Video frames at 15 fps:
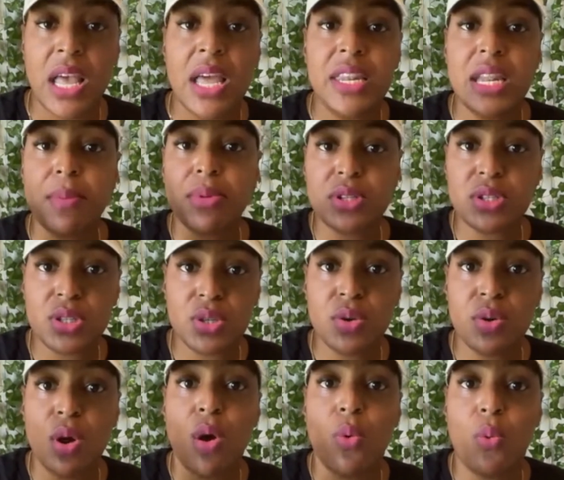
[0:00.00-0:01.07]
Number
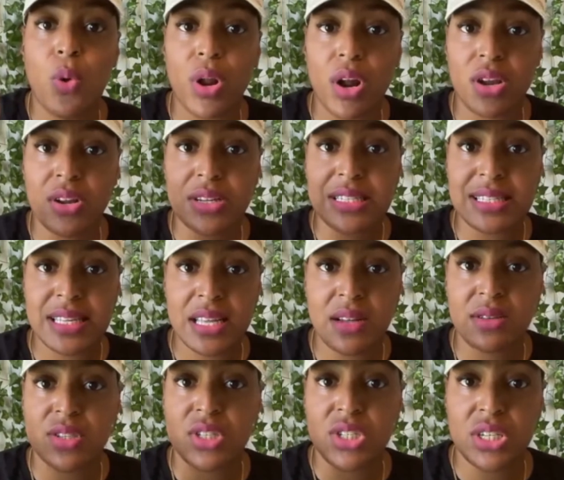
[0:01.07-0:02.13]
two, what are your
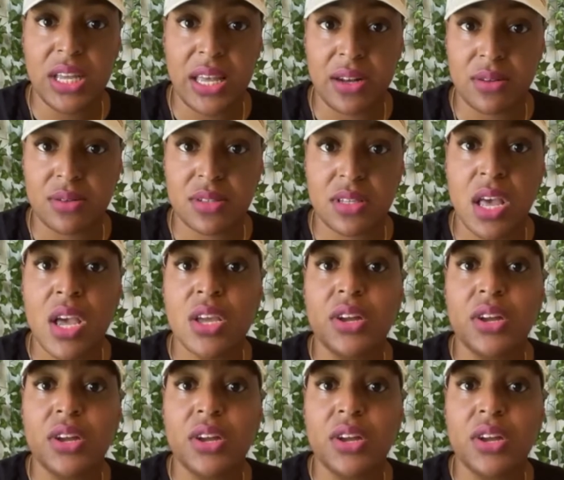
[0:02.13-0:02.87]
sales channels?